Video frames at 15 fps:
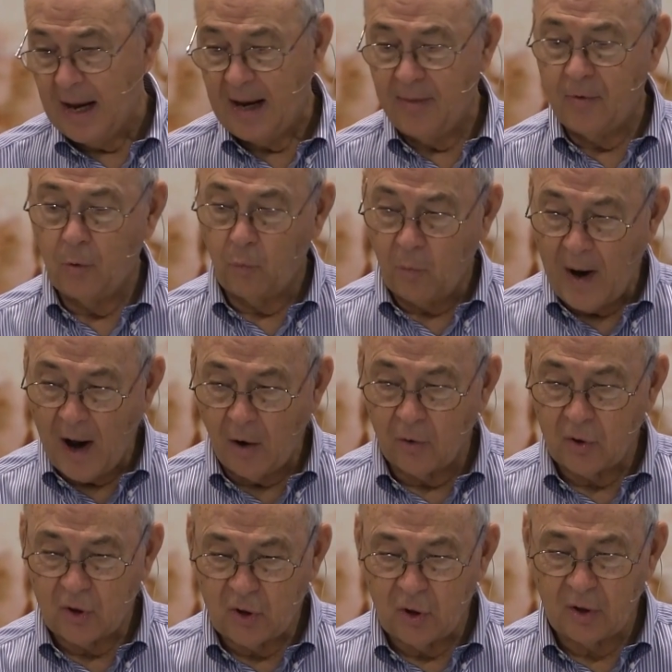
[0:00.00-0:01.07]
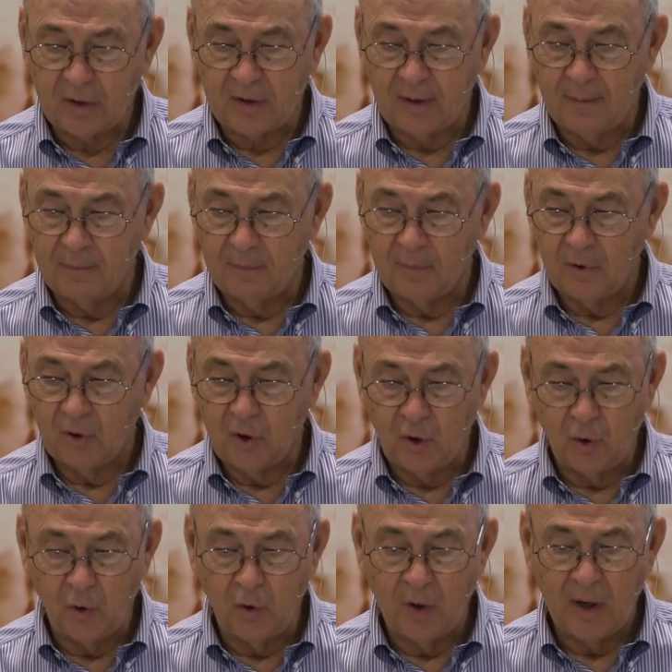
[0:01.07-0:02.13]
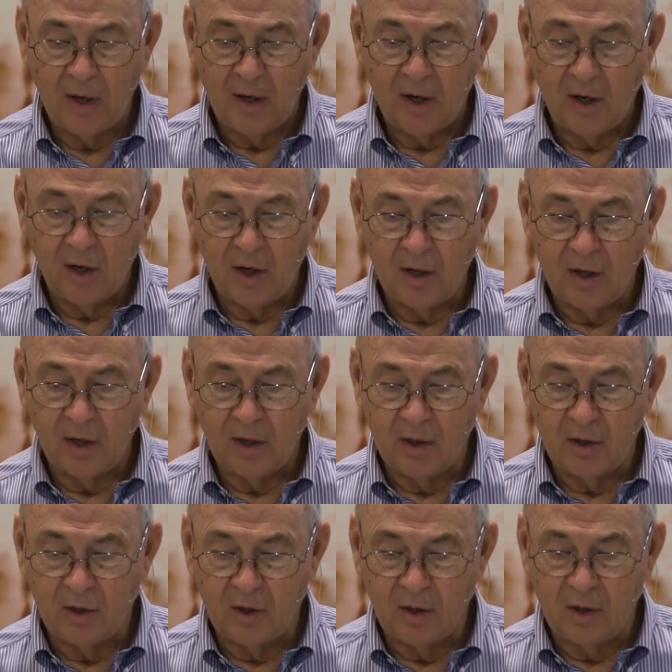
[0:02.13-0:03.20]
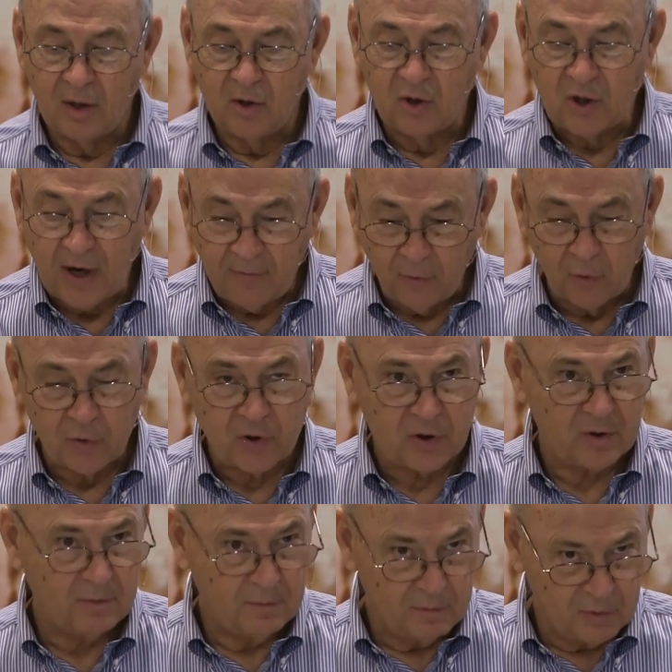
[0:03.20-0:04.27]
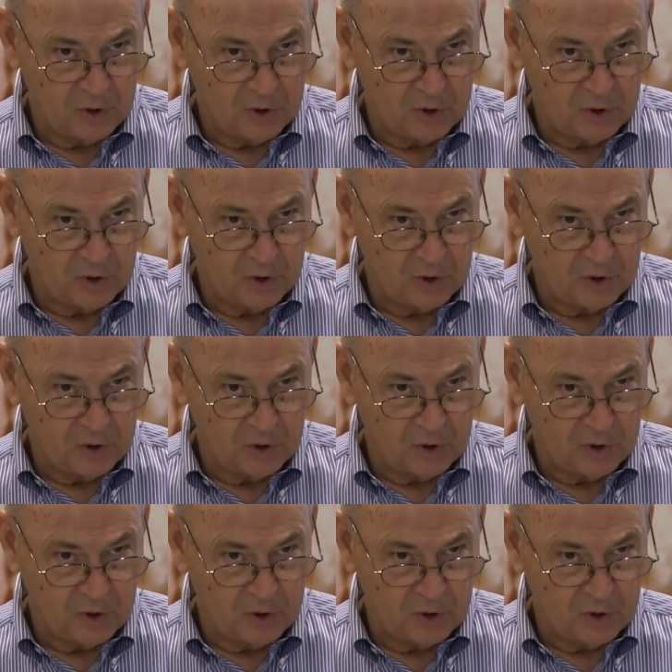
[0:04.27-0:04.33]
And their route took them to Jebus.